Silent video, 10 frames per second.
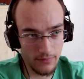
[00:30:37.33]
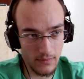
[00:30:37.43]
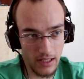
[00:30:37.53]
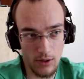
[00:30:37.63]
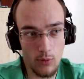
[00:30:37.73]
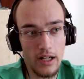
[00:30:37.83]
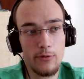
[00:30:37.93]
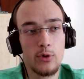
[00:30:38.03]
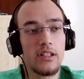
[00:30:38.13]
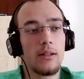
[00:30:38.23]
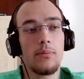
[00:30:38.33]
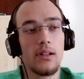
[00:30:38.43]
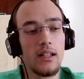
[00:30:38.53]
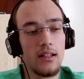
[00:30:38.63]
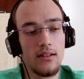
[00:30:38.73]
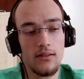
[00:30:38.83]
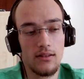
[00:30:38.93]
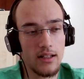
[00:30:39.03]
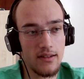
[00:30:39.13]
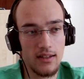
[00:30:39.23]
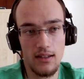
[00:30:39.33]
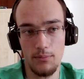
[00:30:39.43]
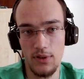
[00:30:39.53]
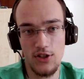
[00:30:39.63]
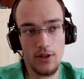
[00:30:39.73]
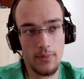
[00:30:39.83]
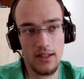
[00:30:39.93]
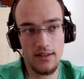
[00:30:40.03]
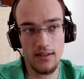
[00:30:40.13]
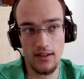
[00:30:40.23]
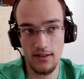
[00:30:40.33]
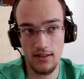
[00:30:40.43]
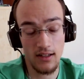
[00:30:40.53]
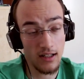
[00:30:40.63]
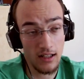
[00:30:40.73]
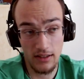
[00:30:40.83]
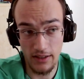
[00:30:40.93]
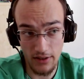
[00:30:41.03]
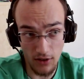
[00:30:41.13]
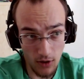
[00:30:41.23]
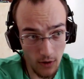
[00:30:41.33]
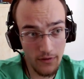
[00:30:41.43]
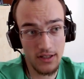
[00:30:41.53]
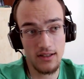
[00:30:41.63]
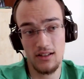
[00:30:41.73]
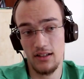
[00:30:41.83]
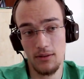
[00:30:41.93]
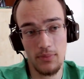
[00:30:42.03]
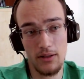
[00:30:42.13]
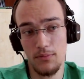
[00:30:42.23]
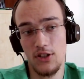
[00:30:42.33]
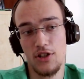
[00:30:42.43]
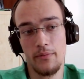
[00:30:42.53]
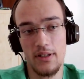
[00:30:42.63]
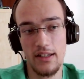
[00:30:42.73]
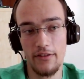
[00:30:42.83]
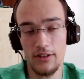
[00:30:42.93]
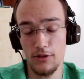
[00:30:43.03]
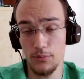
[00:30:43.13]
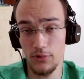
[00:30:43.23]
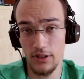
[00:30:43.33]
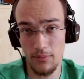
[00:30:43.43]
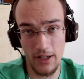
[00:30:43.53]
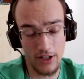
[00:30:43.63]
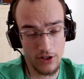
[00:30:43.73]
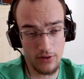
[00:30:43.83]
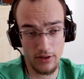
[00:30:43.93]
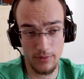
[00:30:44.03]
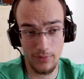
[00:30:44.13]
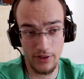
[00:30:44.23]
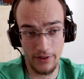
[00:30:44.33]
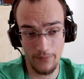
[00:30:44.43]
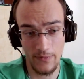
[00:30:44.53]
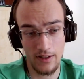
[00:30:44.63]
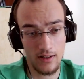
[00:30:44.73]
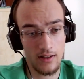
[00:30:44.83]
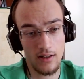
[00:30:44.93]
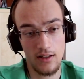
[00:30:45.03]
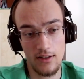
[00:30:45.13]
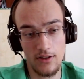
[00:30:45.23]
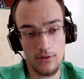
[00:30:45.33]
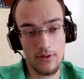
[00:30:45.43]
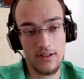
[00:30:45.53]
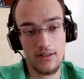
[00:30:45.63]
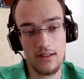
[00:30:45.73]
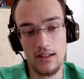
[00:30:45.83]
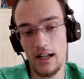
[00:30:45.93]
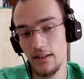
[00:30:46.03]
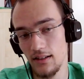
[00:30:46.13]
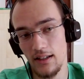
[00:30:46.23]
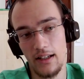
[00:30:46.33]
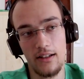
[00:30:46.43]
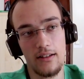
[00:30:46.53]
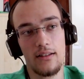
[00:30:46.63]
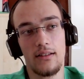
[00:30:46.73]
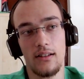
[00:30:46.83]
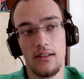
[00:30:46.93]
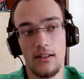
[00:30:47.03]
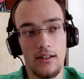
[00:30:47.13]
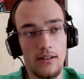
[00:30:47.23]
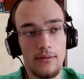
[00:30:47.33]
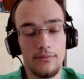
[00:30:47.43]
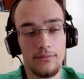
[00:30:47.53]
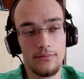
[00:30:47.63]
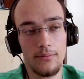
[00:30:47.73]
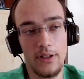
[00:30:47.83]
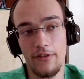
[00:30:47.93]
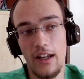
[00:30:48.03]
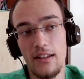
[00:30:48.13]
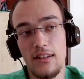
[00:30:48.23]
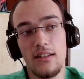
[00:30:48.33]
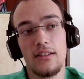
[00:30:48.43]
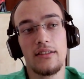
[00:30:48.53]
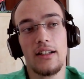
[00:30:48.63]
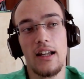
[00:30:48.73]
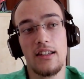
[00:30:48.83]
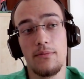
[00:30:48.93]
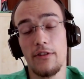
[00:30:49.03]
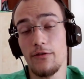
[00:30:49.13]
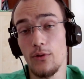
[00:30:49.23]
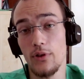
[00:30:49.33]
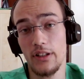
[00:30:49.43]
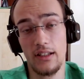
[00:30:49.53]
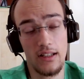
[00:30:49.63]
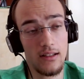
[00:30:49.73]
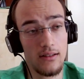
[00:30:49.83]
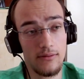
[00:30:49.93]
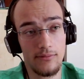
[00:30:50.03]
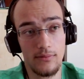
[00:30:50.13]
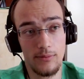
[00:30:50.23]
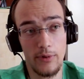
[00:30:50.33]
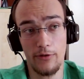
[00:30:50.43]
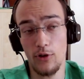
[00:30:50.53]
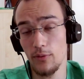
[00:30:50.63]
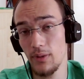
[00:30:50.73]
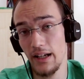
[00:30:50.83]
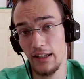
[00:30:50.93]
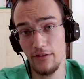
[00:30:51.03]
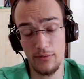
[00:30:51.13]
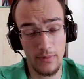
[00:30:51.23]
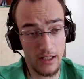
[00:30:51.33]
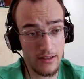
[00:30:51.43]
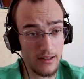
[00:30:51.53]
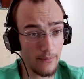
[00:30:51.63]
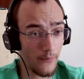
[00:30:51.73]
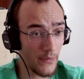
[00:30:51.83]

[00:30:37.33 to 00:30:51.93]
like, why would they play, let's say, bishop a6? They're obviously gonna play bishop b7 to put the pressure on the pawn. So it's kind of like preventing the threats before black even makes them.